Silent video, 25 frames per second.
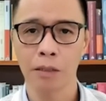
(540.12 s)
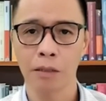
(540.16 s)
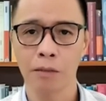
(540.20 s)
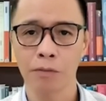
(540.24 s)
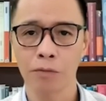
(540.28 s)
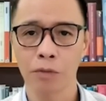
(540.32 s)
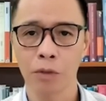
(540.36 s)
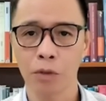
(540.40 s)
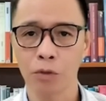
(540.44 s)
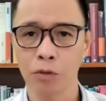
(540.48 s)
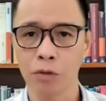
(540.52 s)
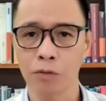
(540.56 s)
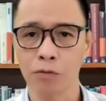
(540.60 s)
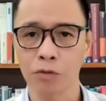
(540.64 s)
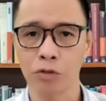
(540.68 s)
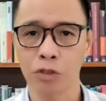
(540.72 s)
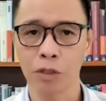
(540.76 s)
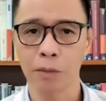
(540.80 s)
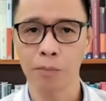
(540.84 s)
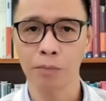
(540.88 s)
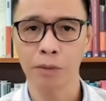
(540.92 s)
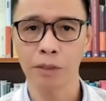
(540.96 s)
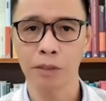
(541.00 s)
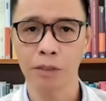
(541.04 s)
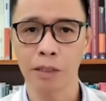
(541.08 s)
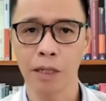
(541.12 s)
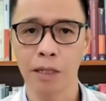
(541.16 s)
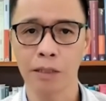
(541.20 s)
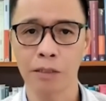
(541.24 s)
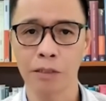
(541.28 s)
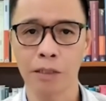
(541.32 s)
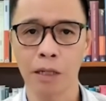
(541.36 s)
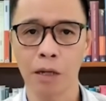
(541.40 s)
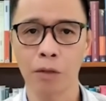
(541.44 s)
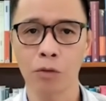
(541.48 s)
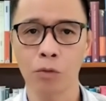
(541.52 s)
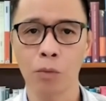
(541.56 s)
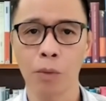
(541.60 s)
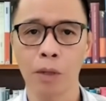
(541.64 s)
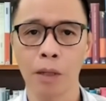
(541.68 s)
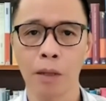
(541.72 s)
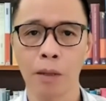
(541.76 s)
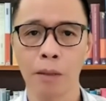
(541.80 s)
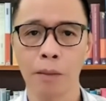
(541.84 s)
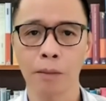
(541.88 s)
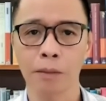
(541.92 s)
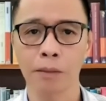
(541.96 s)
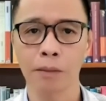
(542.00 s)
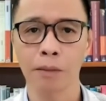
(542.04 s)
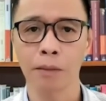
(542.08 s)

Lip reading: the field of chip design software.